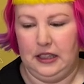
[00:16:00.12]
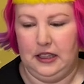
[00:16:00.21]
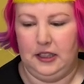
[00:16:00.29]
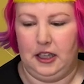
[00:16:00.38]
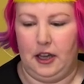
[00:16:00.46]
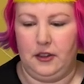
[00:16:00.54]

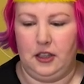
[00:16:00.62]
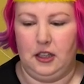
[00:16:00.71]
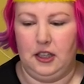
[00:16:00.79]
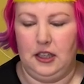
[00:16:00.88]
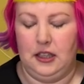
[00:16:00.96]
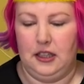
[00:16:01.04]
yeah, I
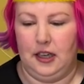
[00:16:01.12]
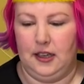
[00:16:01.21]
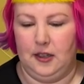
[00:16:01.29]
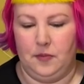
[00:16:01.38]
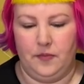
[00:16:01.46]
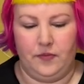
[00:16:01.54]
think
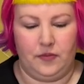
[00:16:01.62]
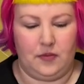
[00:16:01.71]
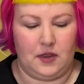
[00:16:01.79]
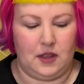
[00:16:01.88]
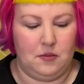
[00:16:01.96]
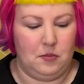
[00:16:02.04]

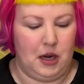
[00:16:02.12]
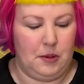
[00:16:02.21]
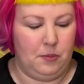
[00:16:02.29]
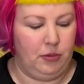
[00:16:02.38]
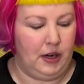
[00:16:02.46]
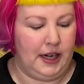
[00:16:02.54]
my
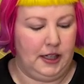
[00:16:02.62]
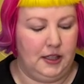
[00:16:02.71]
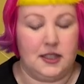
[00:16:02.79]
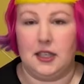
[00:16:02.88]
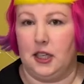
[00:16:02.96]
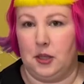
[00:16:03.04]
brain
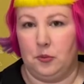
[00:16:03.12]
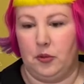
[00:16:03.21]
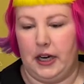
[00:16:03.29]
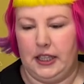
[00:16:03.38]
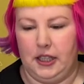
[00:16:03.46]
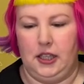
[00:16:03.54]
started
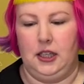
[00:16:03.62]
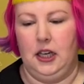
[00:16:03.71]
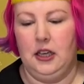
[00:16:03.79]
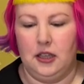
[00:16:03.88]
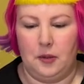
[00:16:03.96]
breaking